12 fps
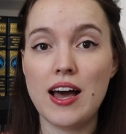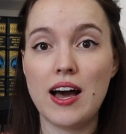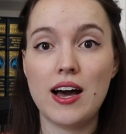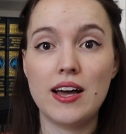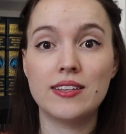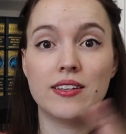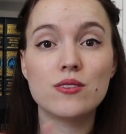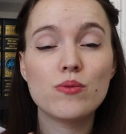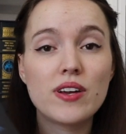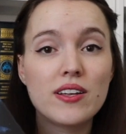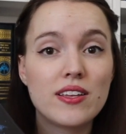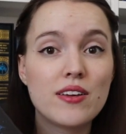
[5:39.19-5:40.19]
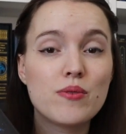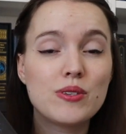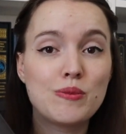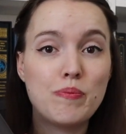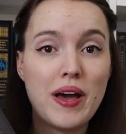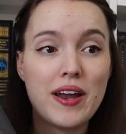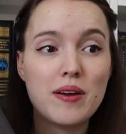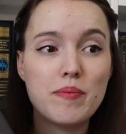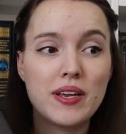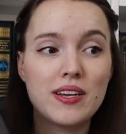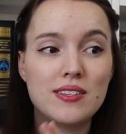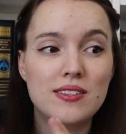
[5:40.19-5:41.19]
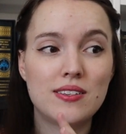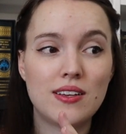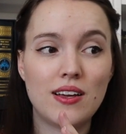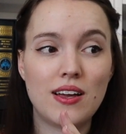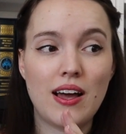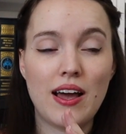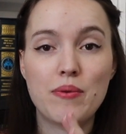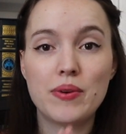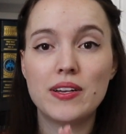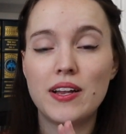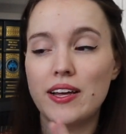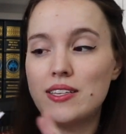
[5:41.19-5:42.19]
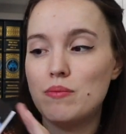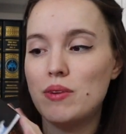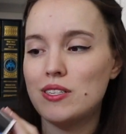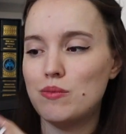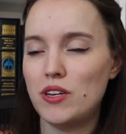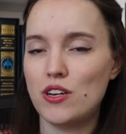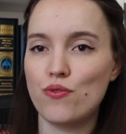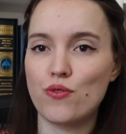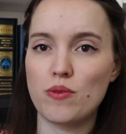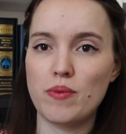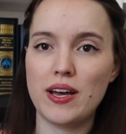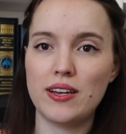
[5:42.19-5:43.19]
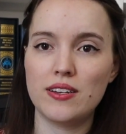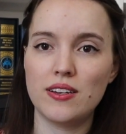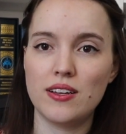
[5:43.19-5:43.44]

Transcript: Uh, and this one I think it was better because I really like the mixed media format